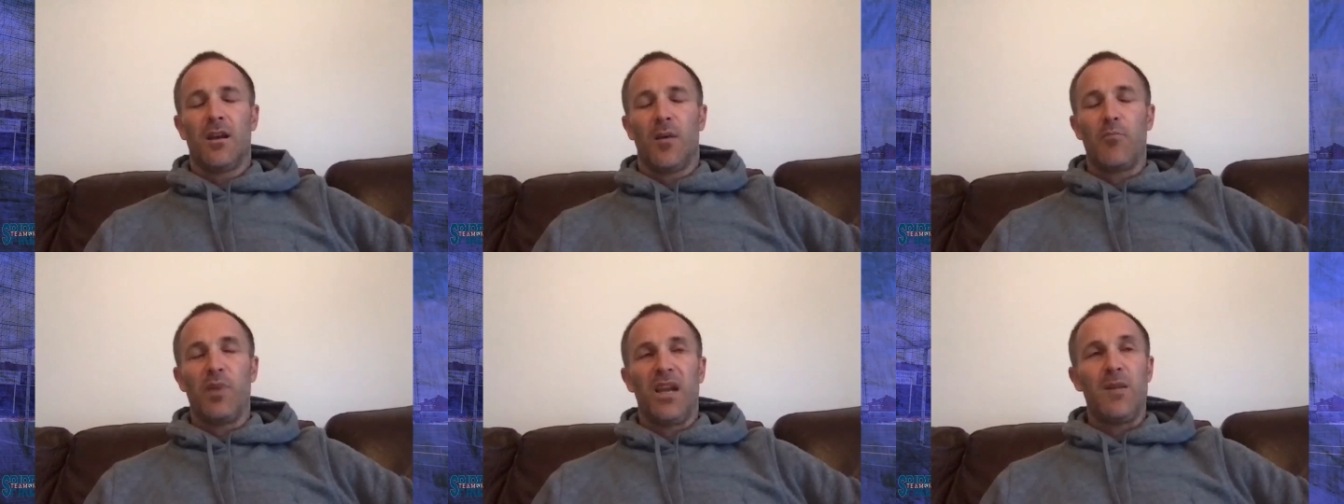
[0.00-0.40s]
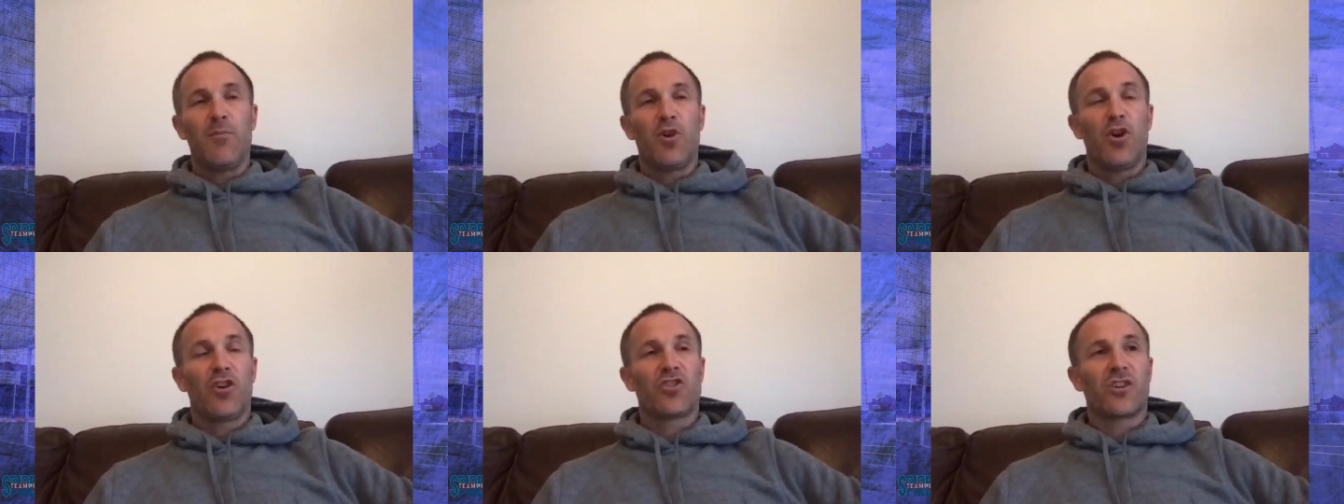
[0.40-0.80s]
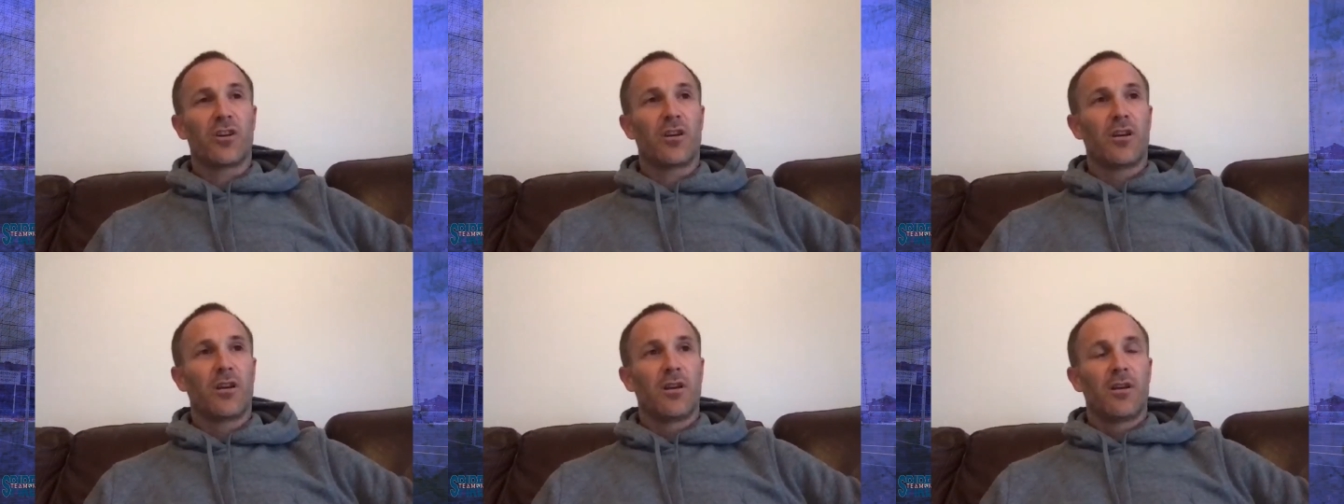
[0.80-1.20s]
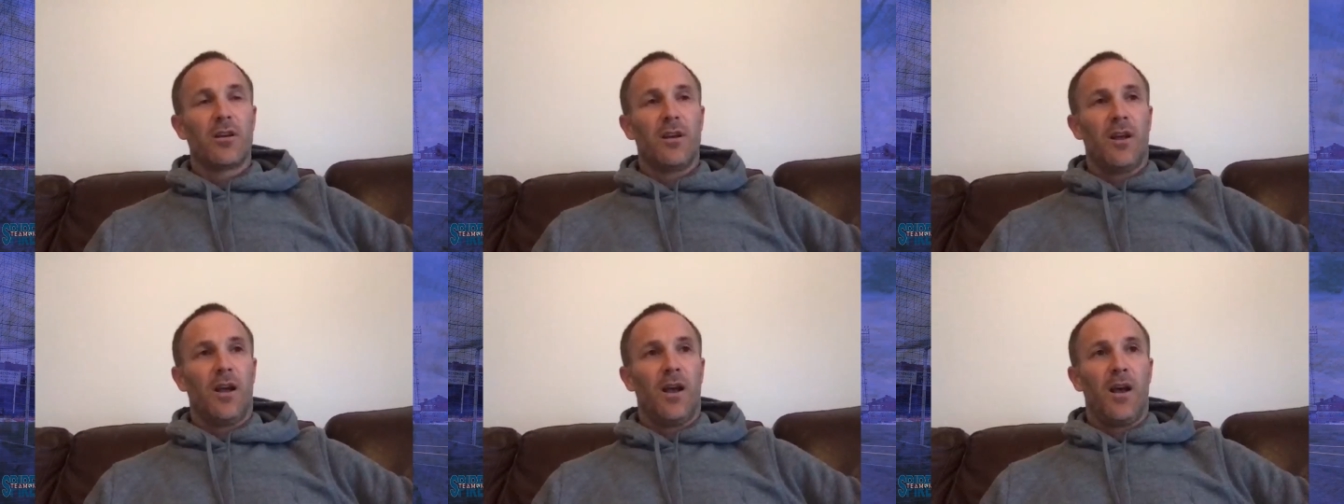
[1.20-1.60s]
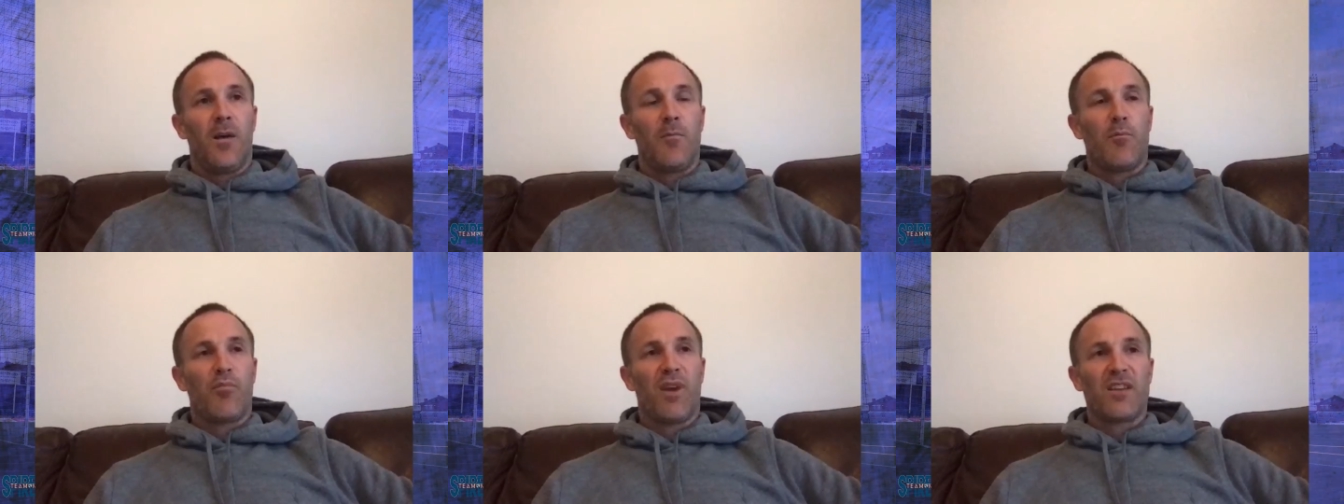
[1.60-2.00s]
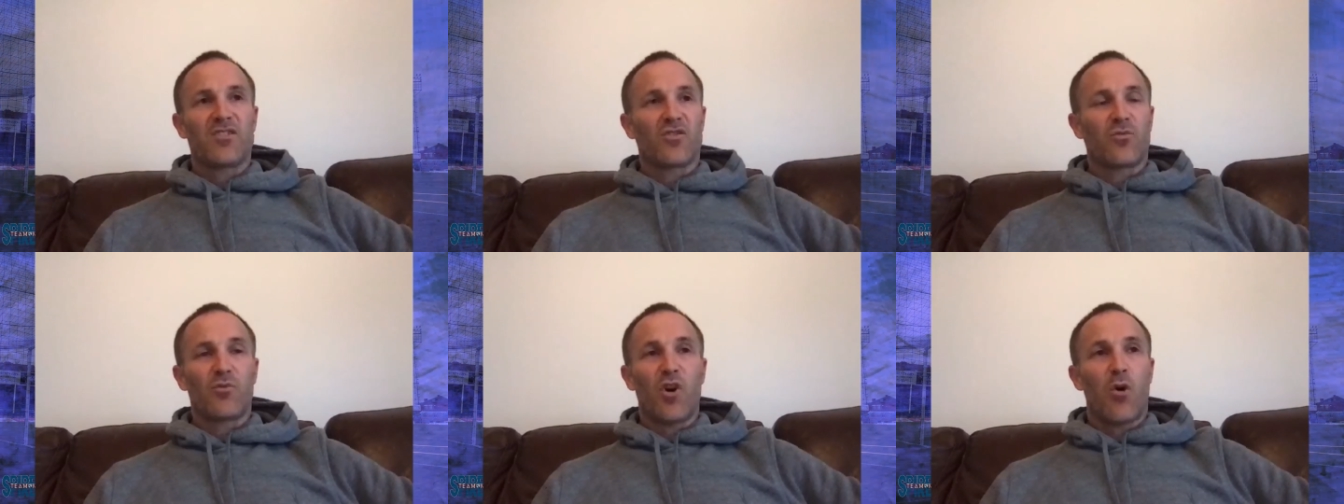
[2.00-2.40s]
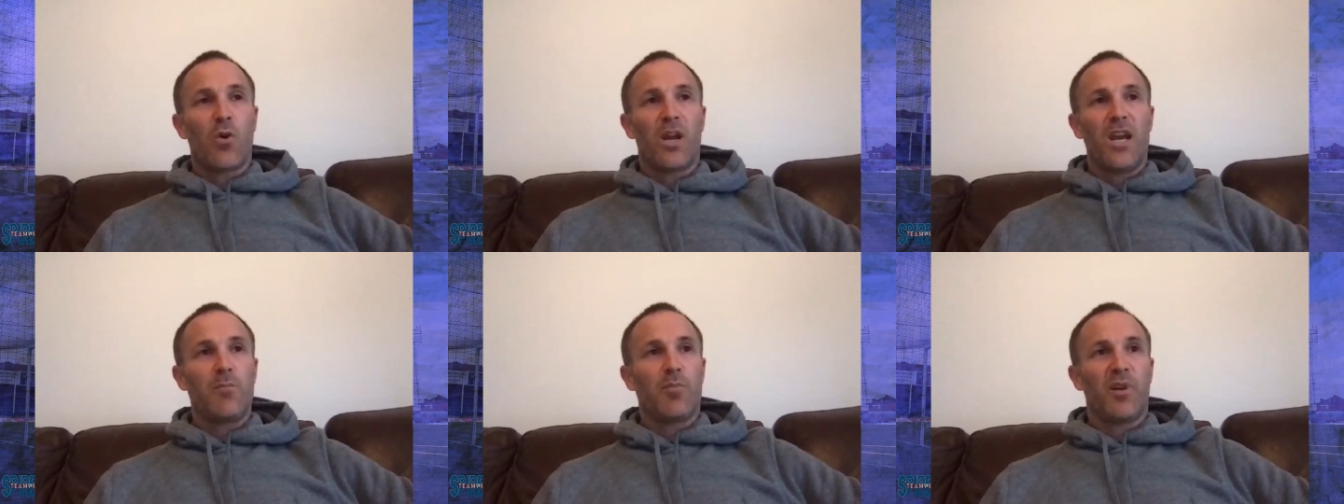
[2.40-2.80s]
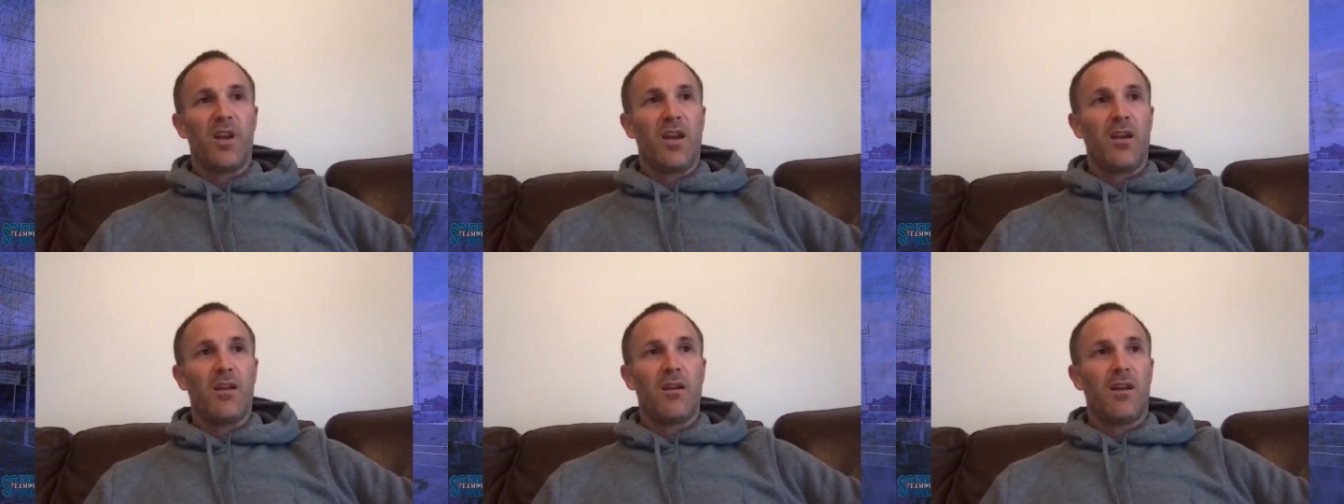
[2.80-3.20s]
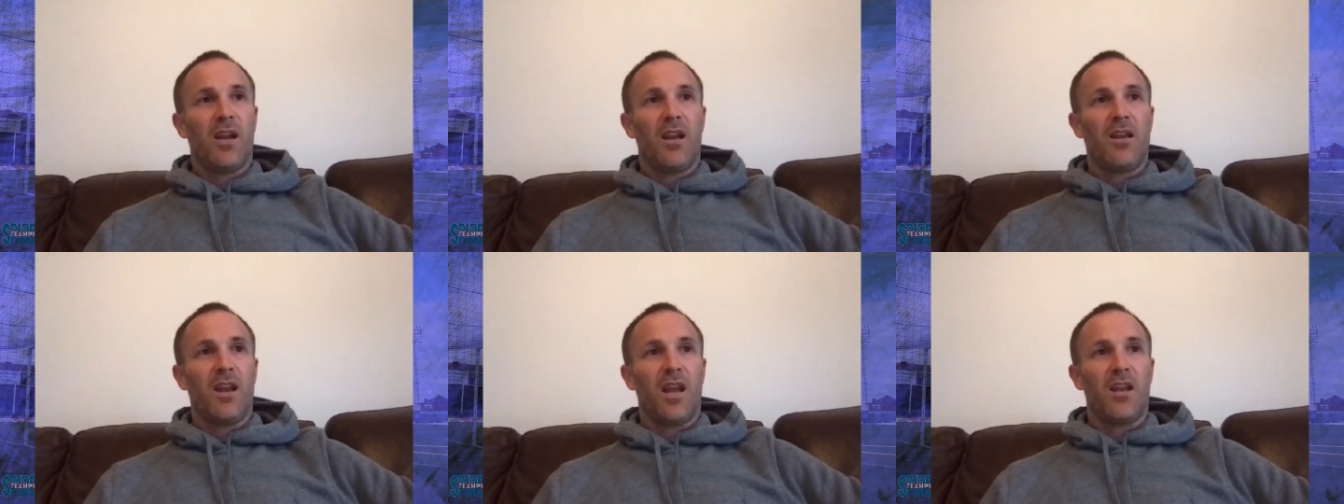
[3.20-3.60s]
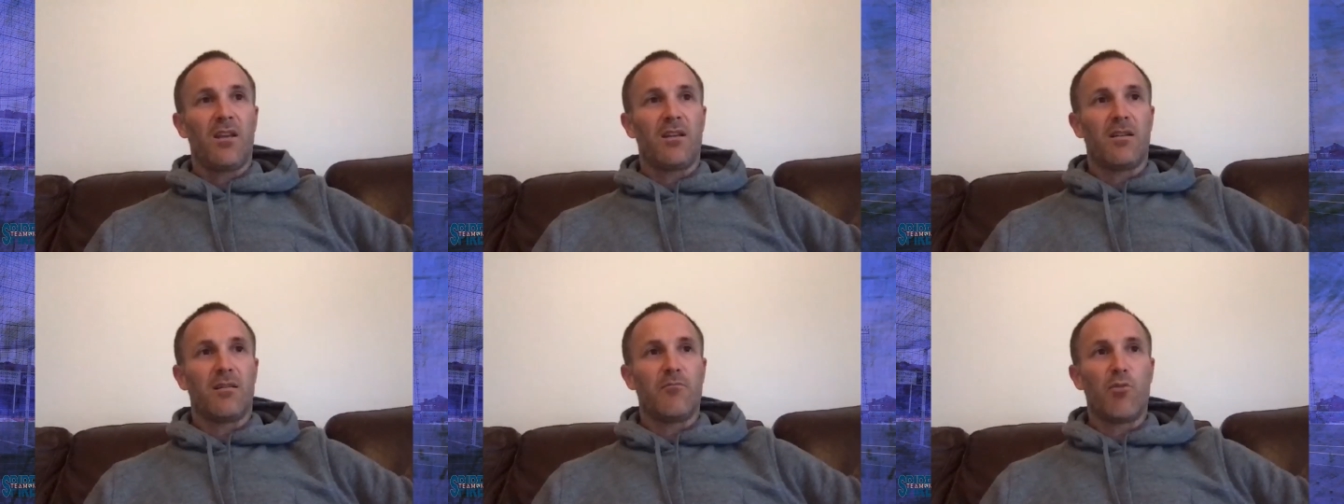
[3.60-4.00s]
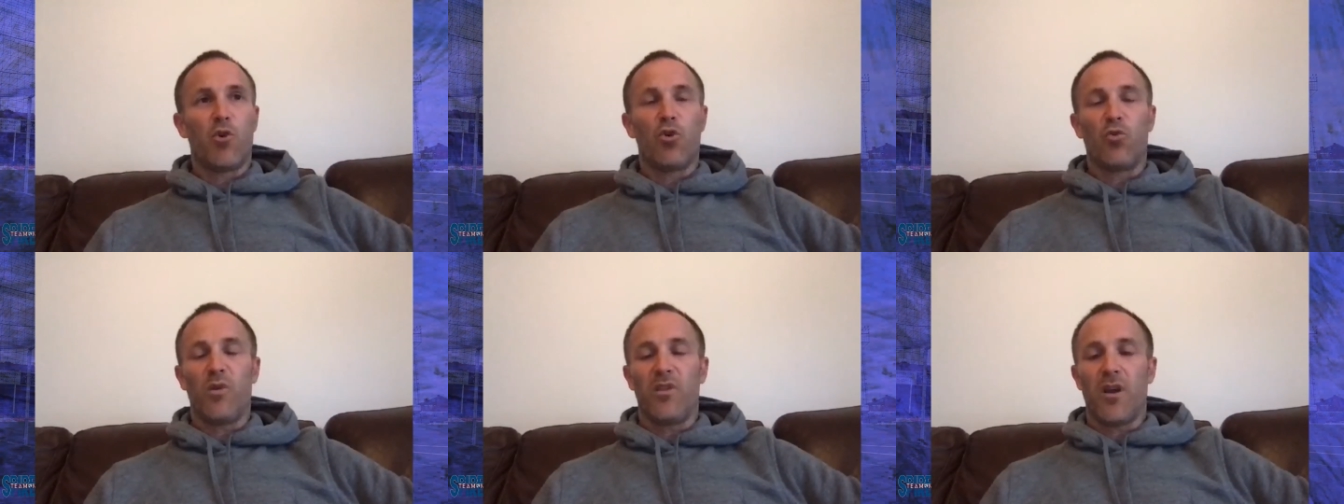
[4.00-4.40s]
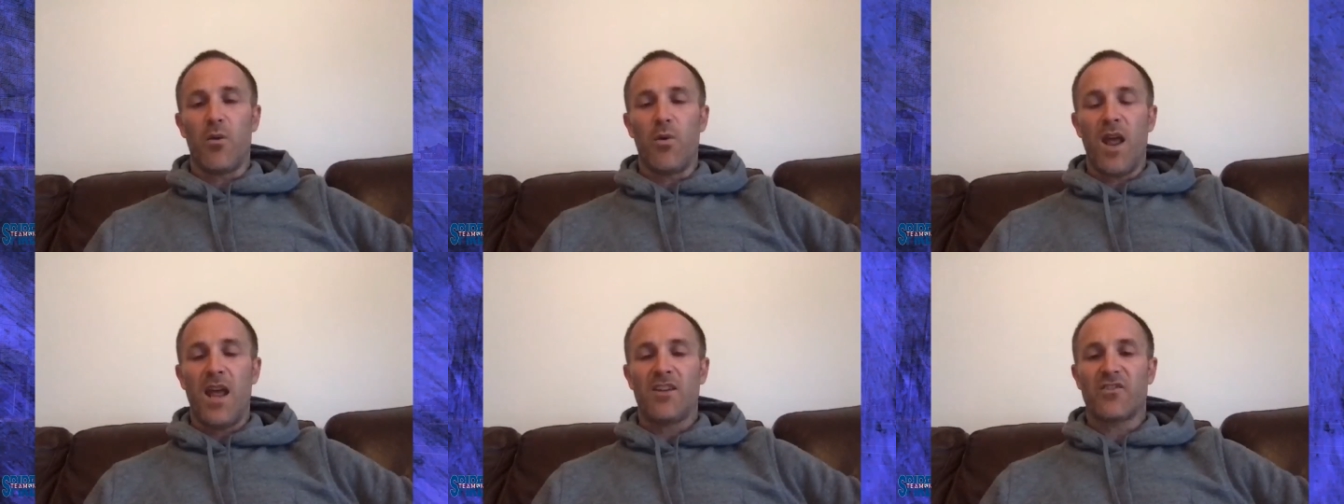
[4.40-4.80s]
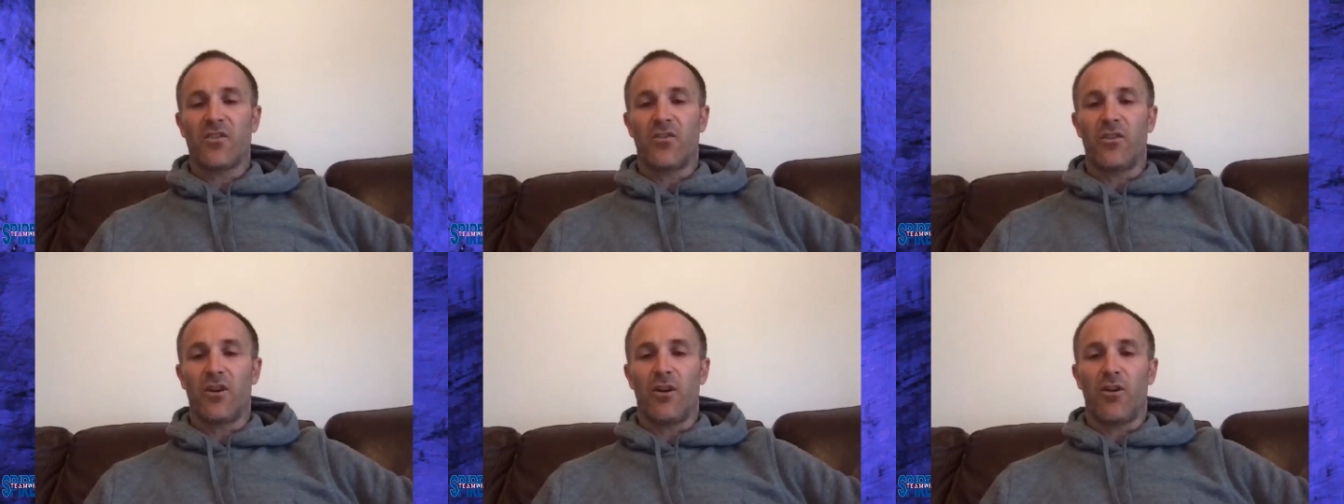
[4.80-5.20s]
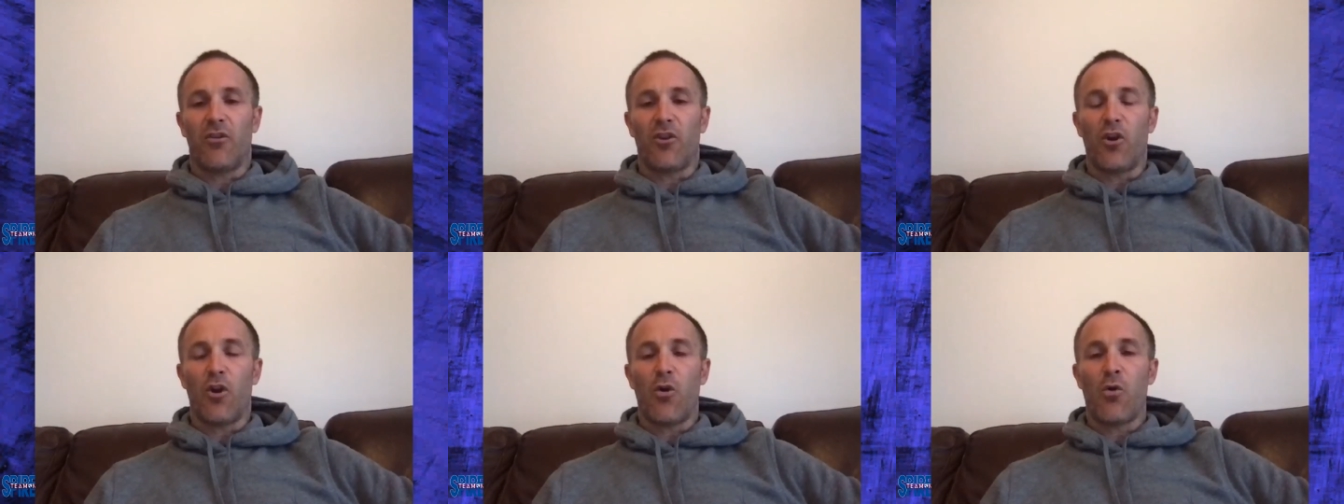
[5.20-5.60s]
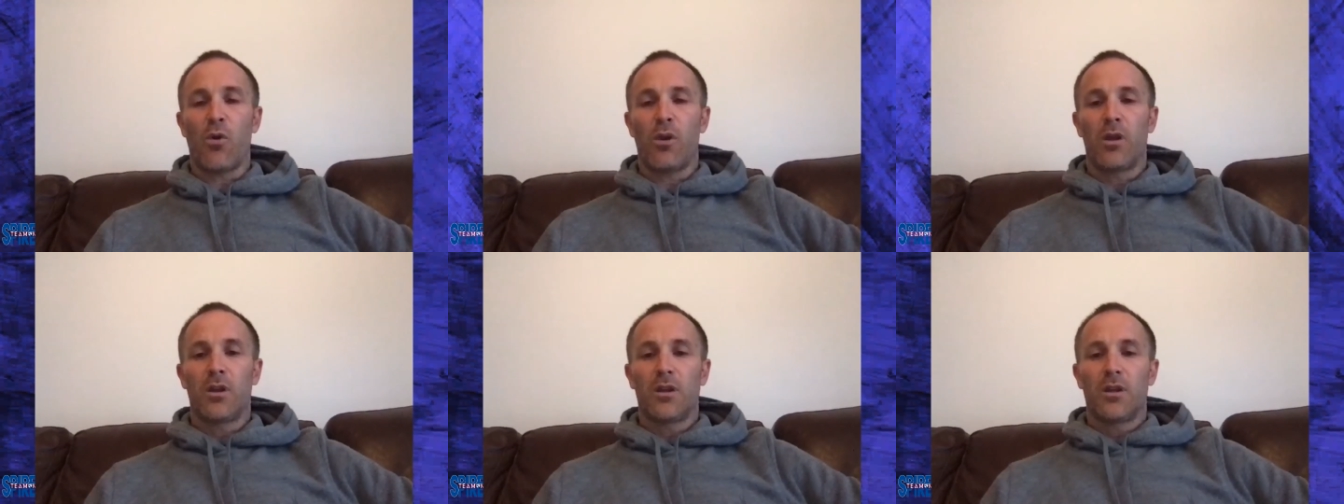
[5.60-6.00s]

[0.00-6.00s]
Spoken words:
and Billy Mercer practicing on goalkeeping in mud with no nets on the goal.